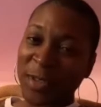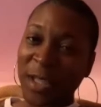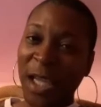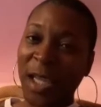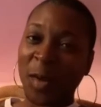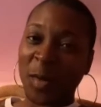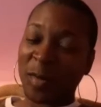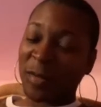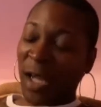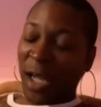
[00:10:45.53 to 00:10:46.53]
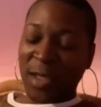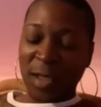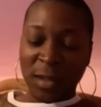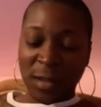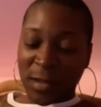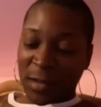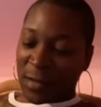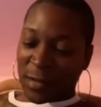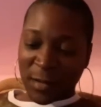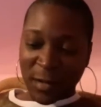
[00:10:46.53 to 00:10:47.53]
Thank you.
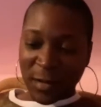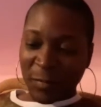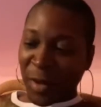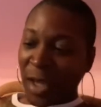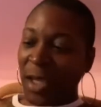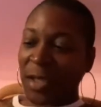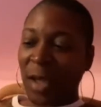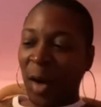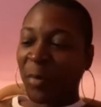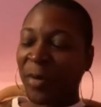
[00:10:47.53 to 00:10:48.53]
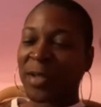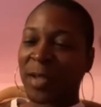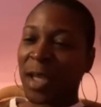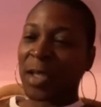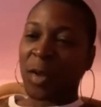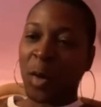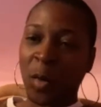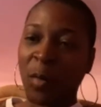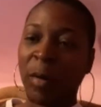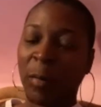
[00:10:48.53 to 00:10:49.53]
Being dope is
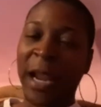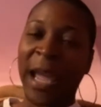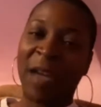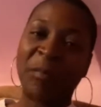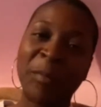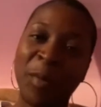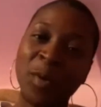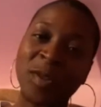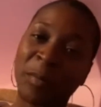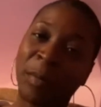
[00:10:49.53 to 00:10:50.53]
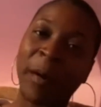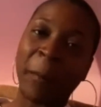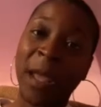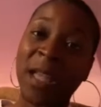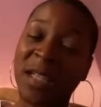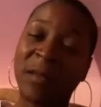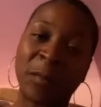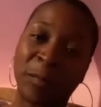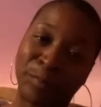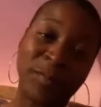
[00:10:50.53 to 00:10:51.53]
cool, but when I have people who support me, it's
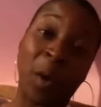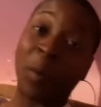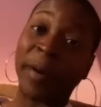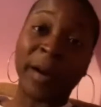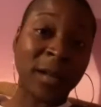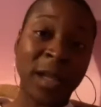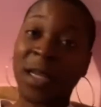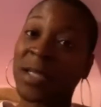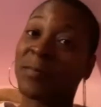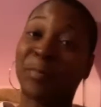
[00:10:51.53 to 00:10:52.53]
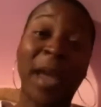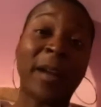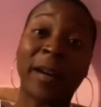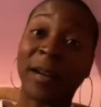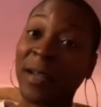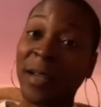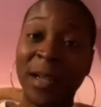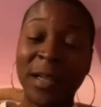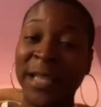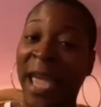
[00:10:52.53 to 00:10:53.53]
even doper and it's better
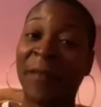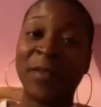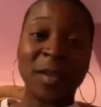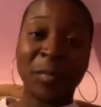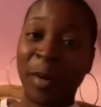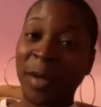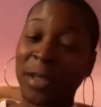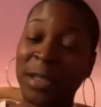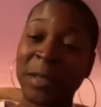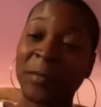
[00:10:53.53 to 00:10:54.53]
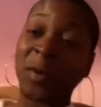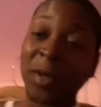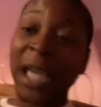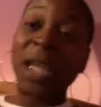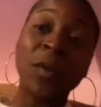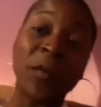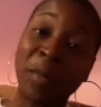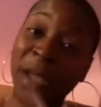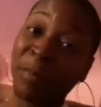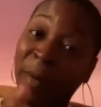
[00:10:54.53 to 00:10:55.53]
to have a support system. So thank you for
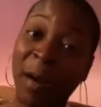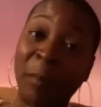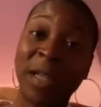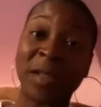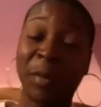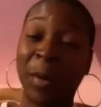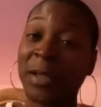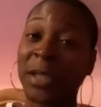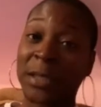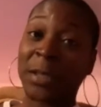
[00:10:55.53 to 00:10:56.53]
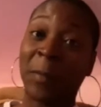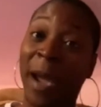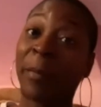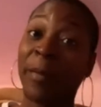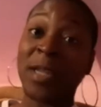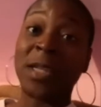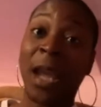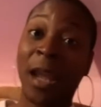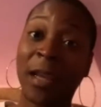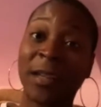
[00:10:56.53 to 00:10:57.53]
being part of my support system. I
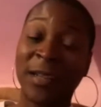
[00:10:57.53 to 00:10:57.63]
appreciate it.